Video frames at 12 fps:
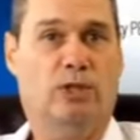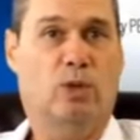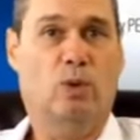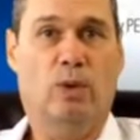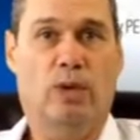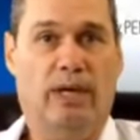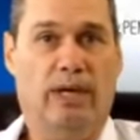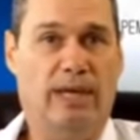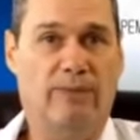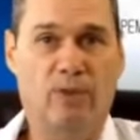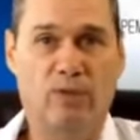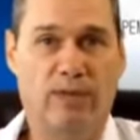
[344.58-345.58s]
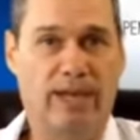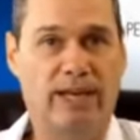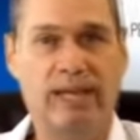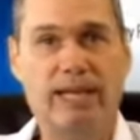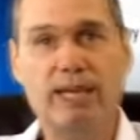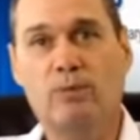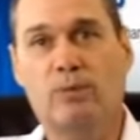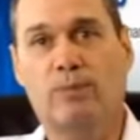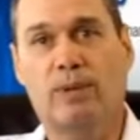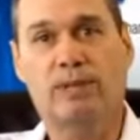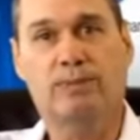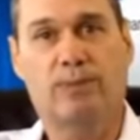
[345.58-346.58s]
So if you've had a knee
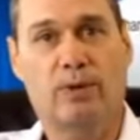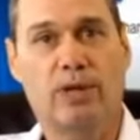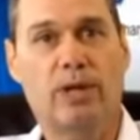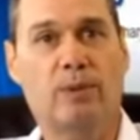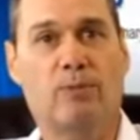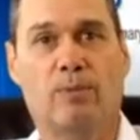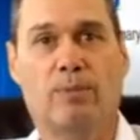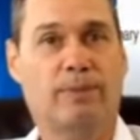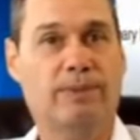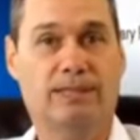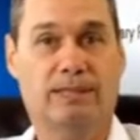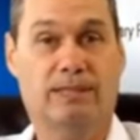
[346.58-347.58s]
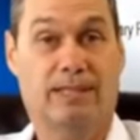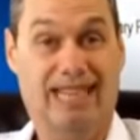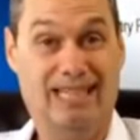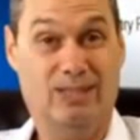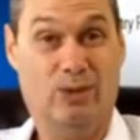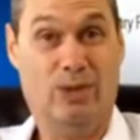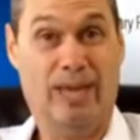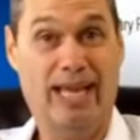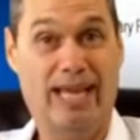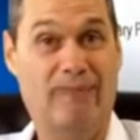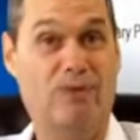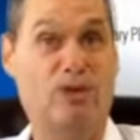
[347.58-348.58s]
replacement or hip replacement, that's
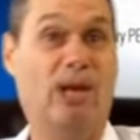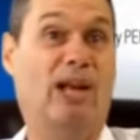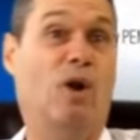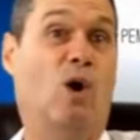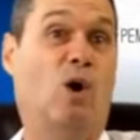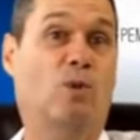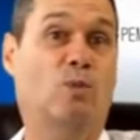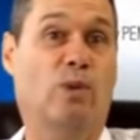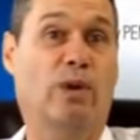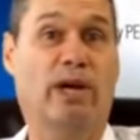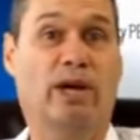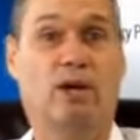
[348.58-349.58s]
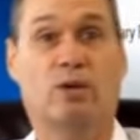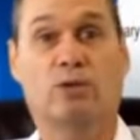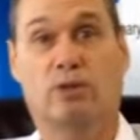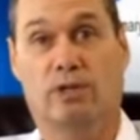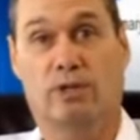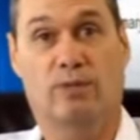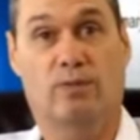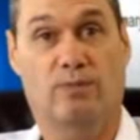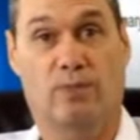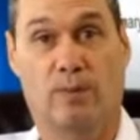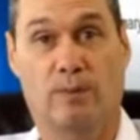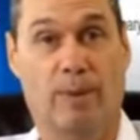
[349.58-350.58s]
okay. If you got hardware or
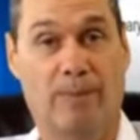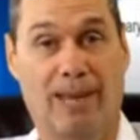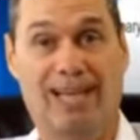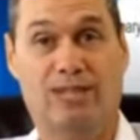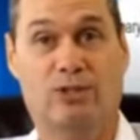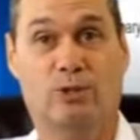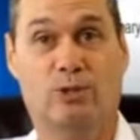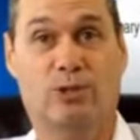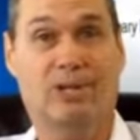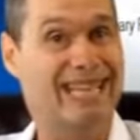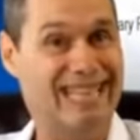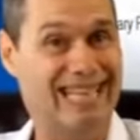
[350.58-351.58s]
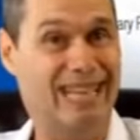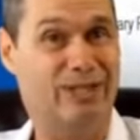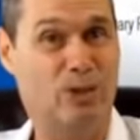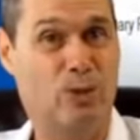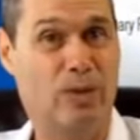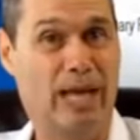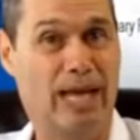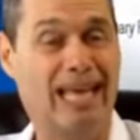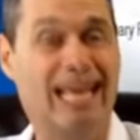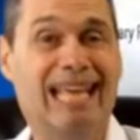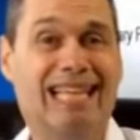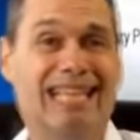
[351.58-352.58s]
from a back surgery, that's
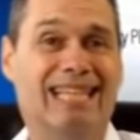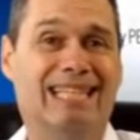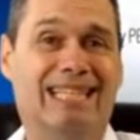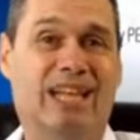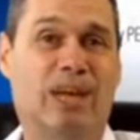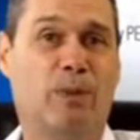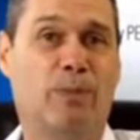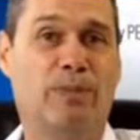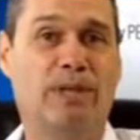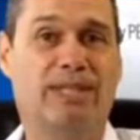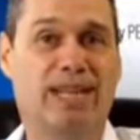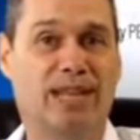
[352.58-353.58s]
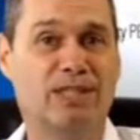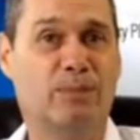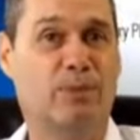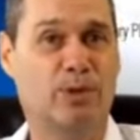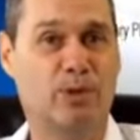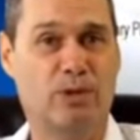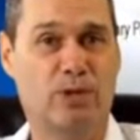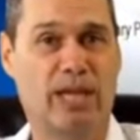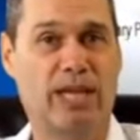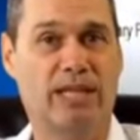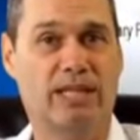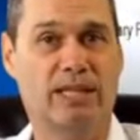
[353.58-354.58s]
okay. This therapy doesn't produce
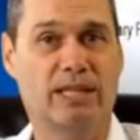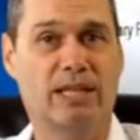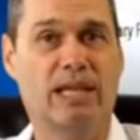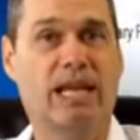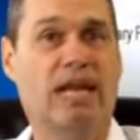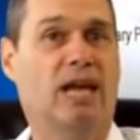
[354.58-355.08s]
heat,